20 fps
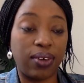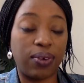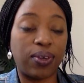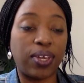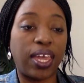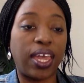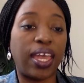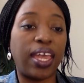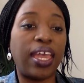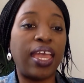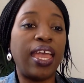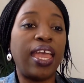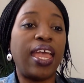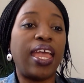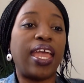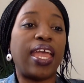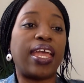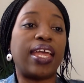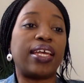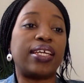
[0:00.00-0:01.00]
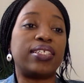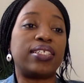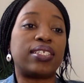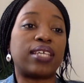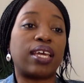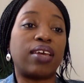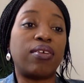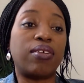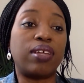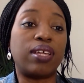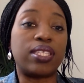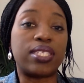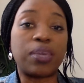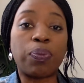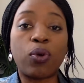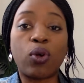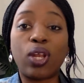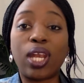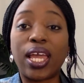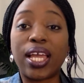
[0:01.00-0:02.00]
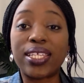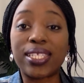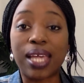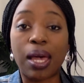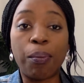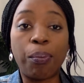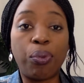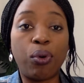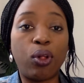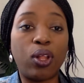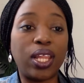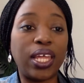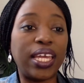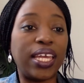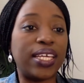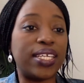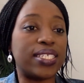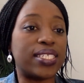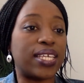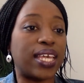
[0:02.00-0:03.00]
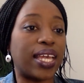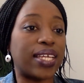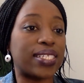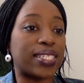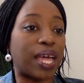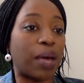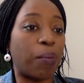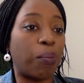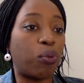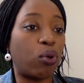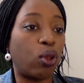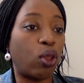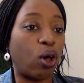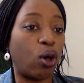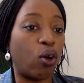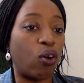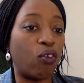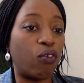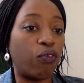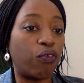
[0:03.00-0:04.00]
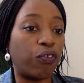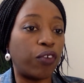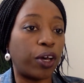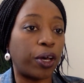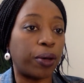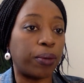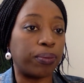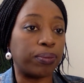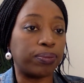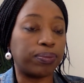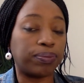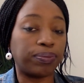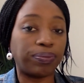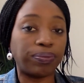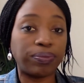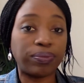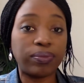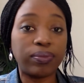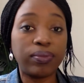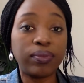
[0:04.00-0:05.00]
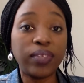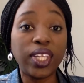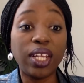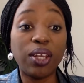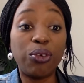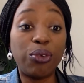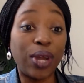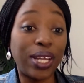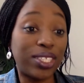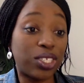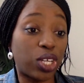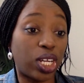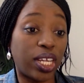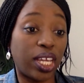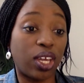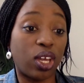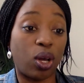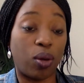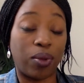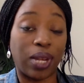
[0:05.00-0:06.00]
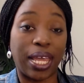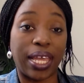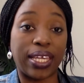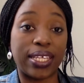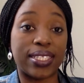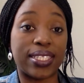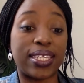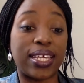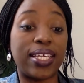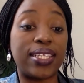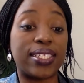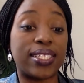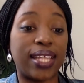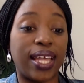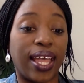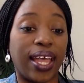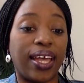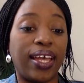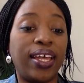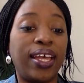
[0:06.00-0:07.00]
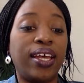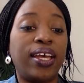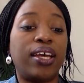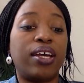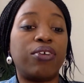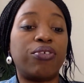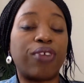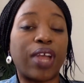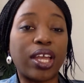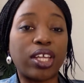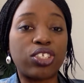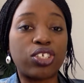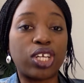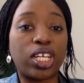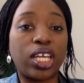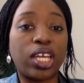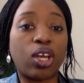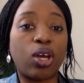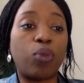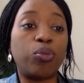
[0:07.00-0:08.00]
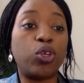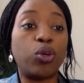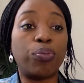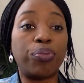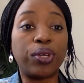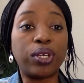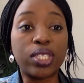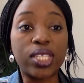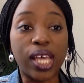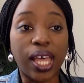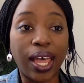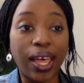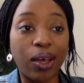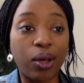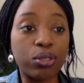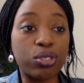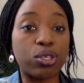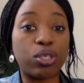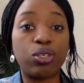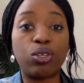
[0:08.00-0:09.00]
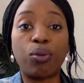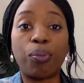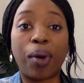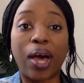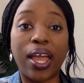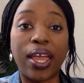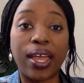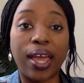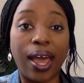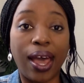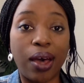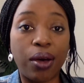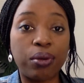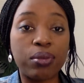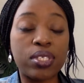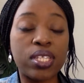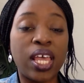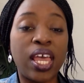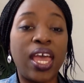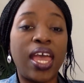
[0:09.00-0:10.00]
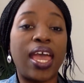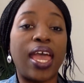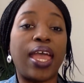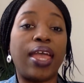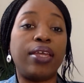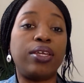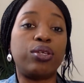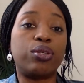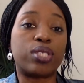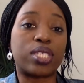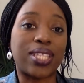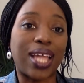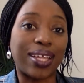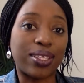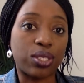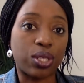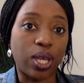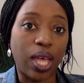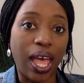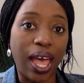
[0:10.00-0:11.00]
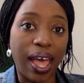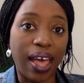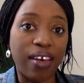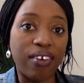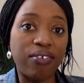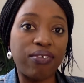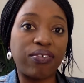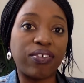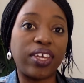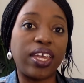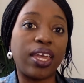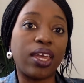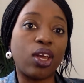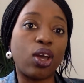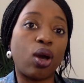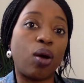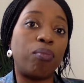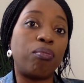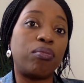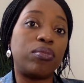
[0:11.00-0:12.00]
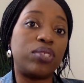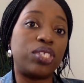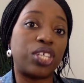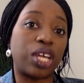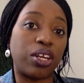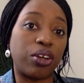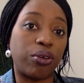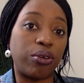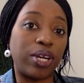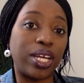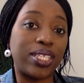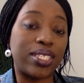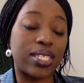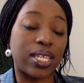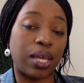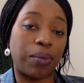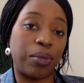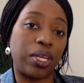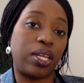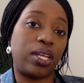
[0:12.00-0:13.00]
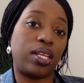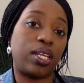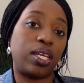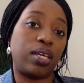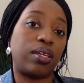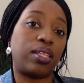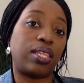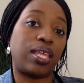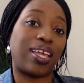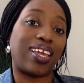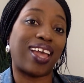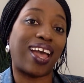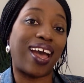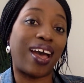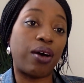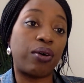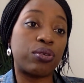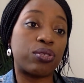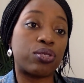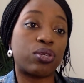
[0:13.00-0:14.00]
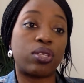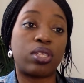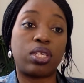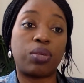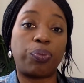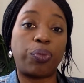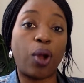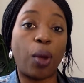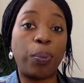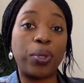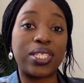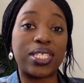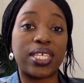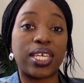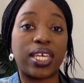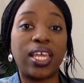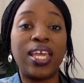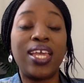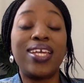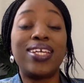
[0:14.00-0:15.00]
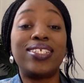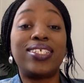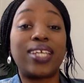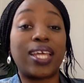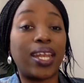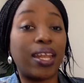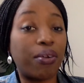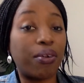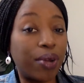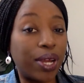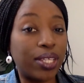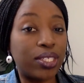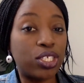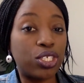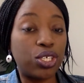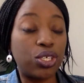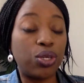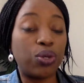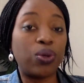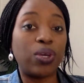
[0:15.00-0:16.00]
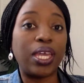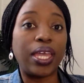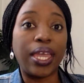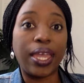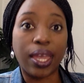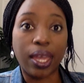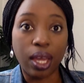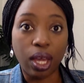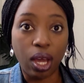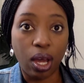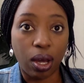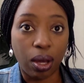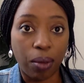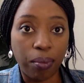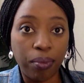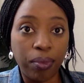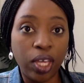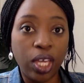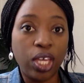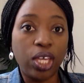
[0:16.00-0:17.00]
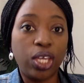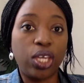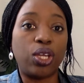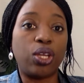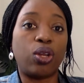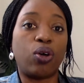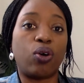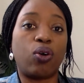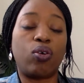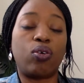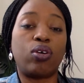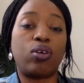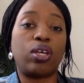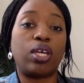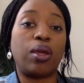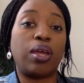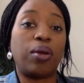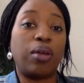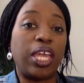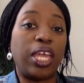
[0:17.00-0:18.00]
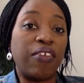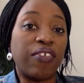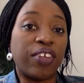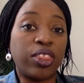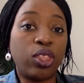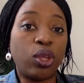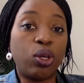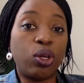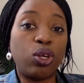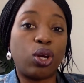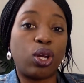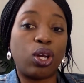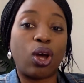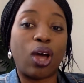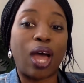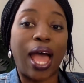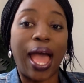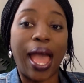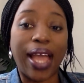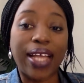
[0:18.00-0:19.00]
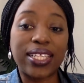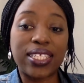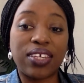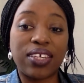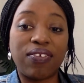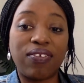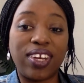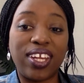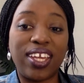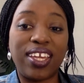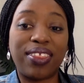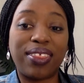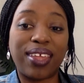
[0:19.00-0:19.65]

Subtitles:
Okay. And a typical example is the example of rental income, like it says there. A rental income, you build a house or you buy a house and you start to have income generate. The house or the property generates you income, even though you're not actively.